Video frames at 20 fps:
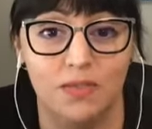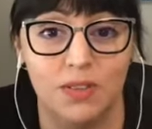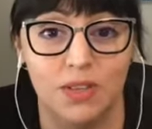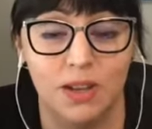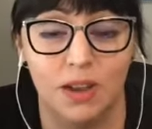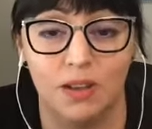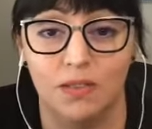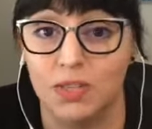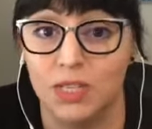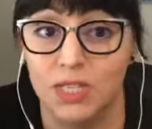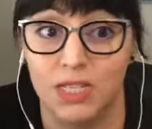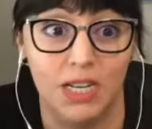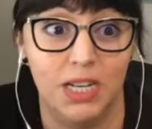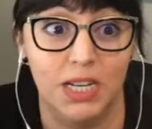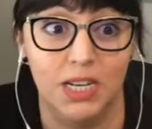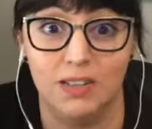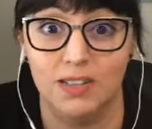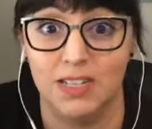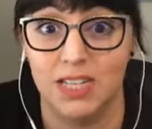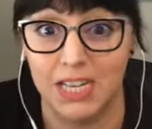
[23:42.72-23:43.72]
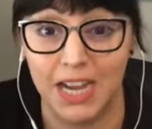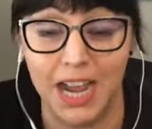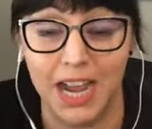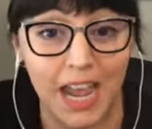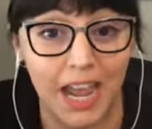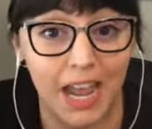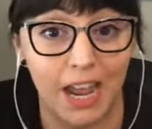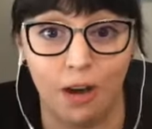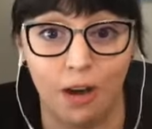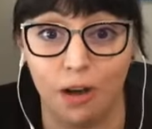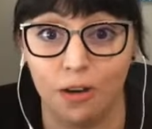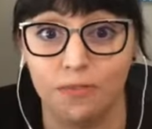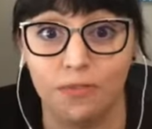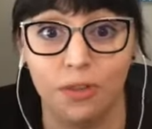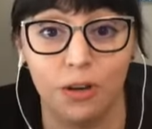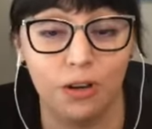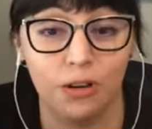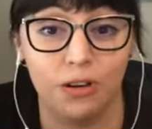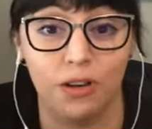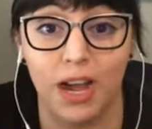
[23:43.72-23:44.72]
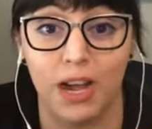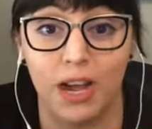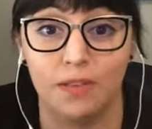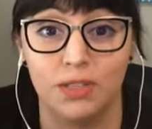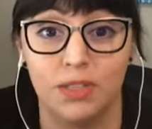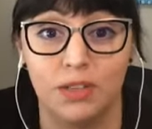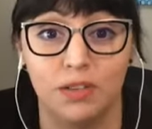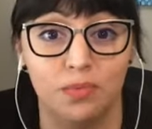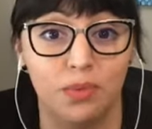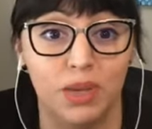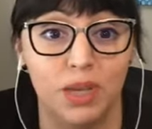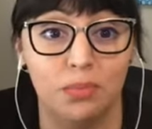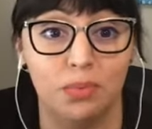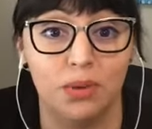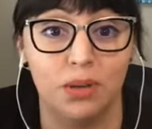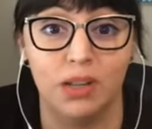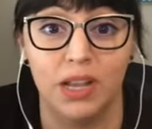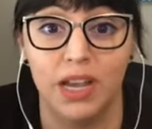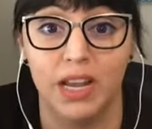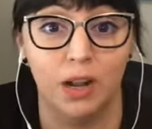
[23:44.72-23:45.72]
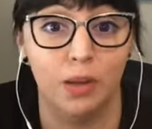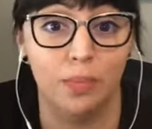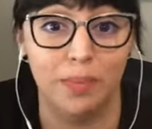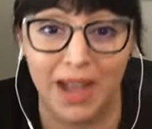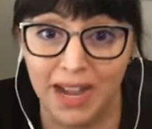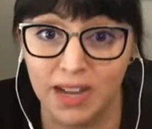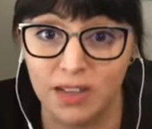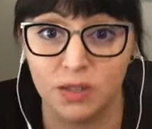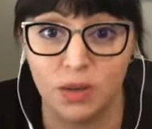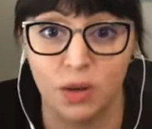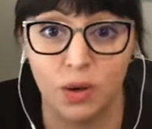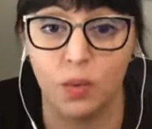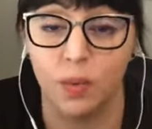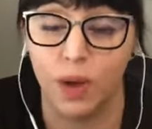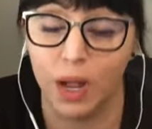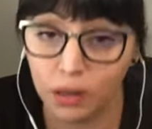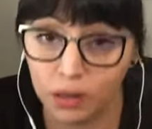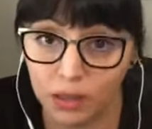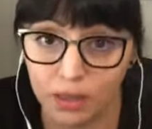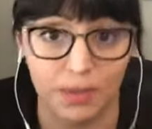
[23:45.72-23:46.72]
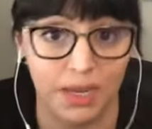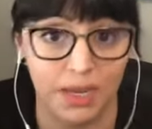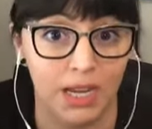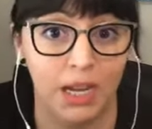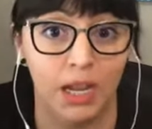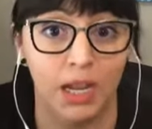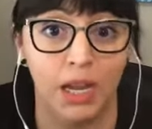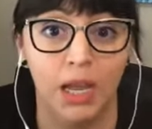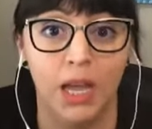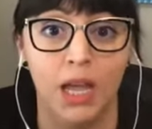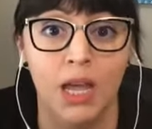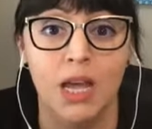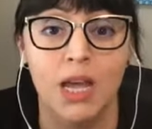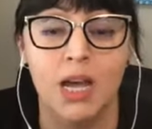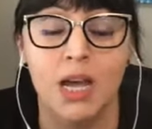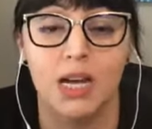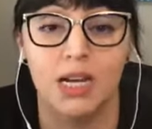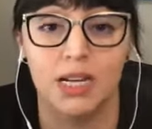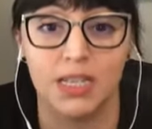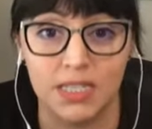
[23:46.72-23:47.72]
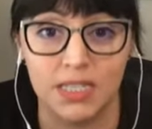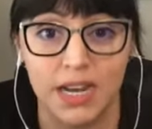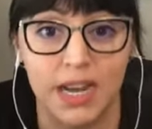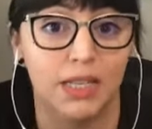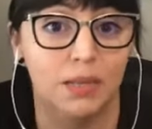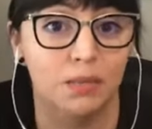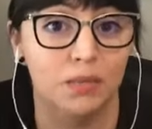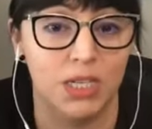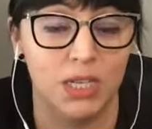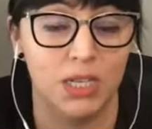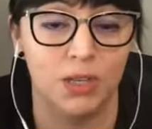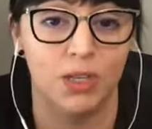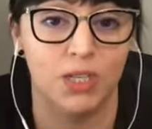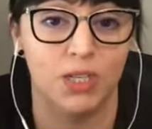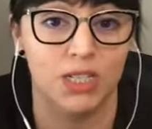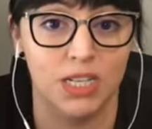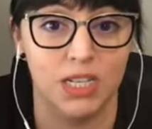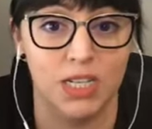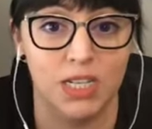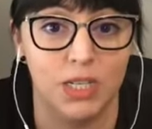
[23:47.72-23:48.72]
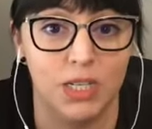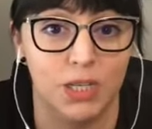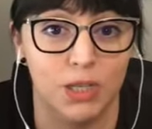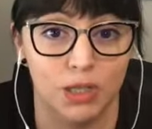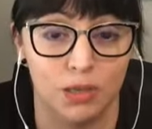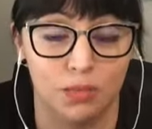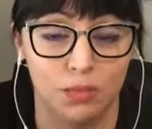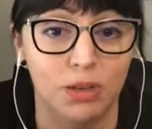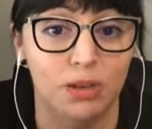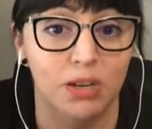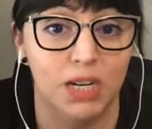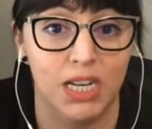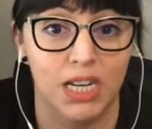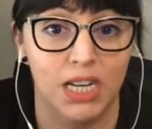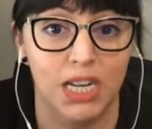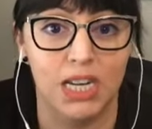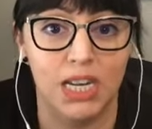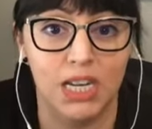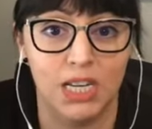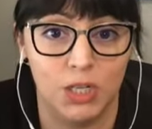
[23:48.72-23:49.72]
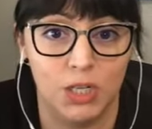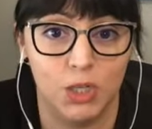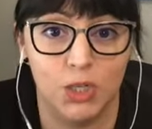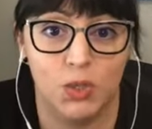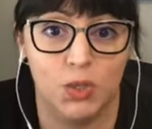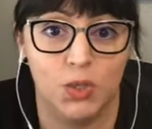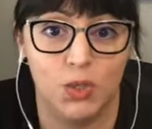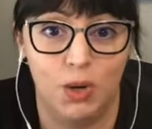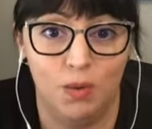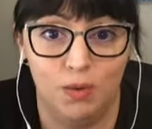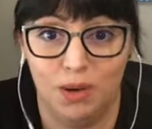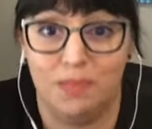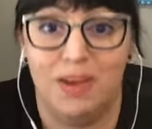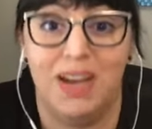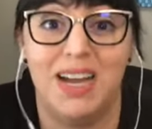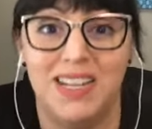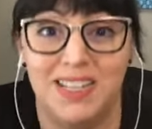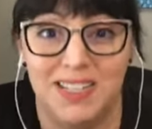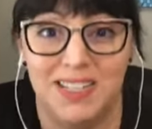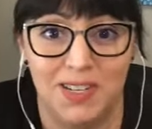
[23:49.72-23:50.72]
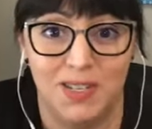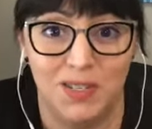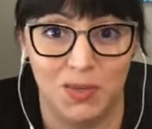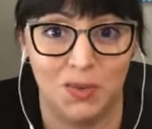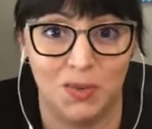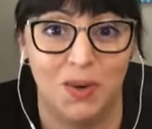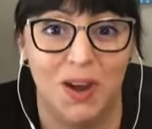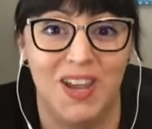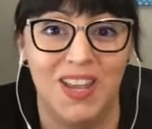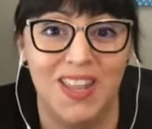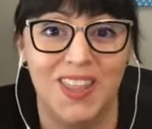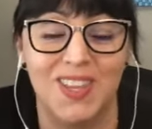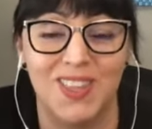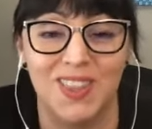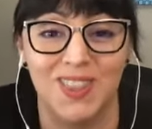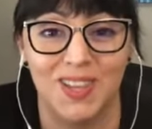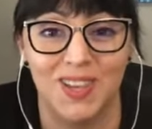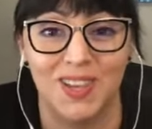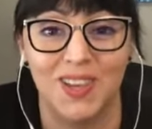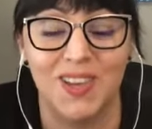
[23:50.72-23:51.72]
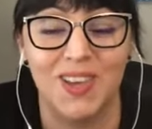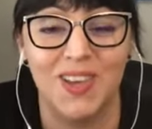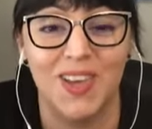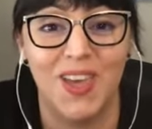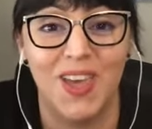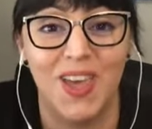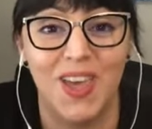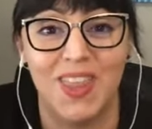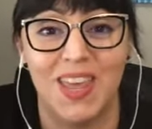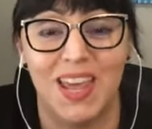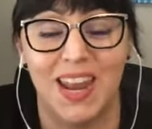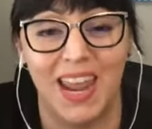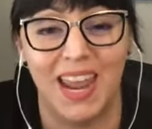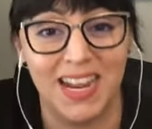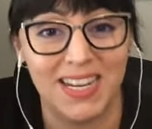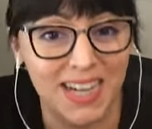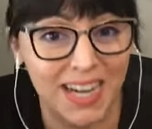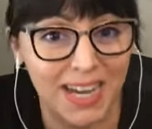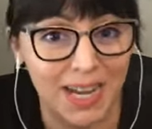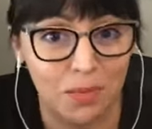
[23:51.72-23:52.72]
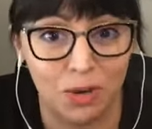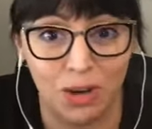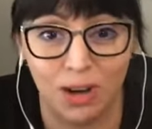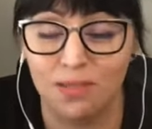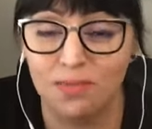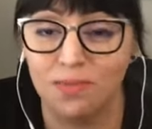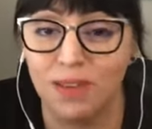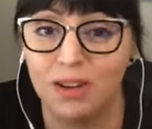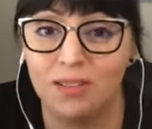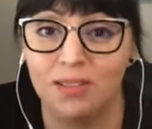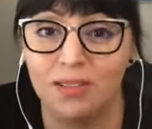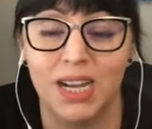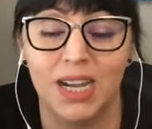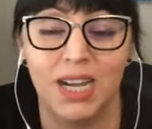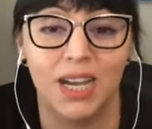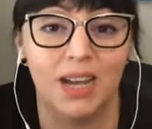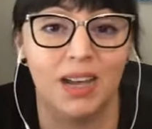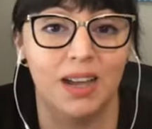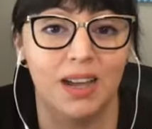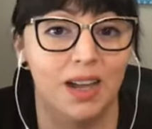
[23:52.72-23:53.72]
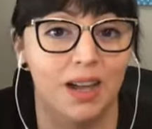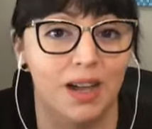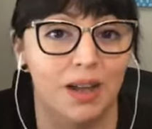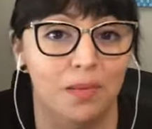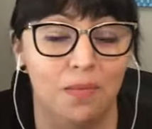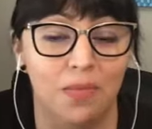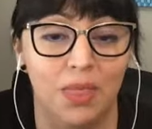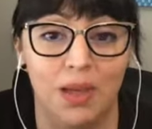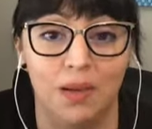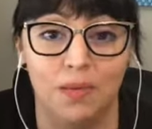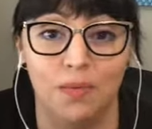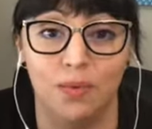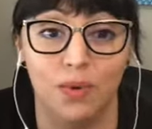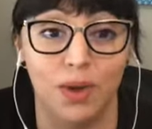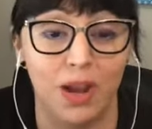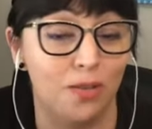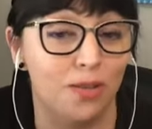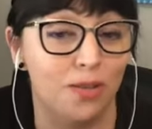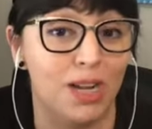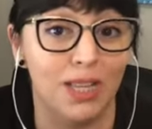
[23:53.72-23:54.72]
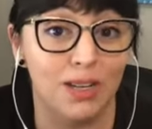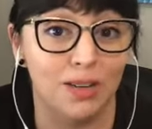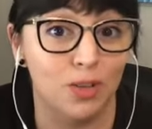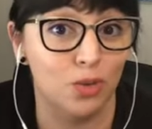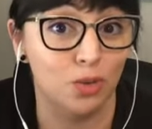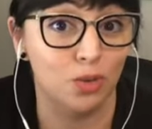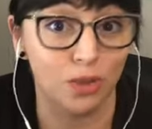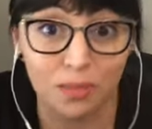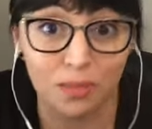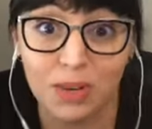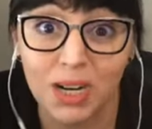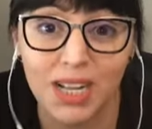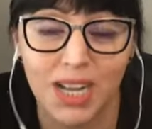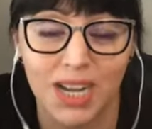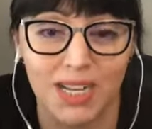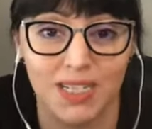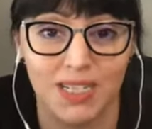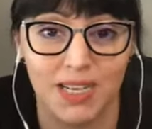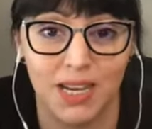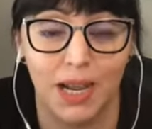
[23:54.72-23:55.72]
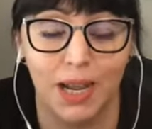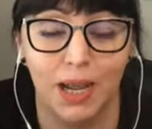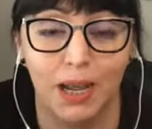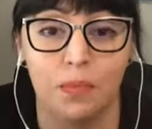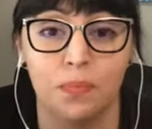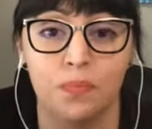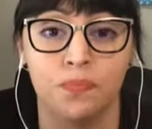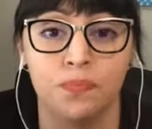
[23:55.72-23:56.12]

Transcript: I've seen today are photographs of people in El Paso welcoming asylum seekers into their community. It reminds us, right, that the anti-immigrant rhetoric, that rhetoric that is criminalizing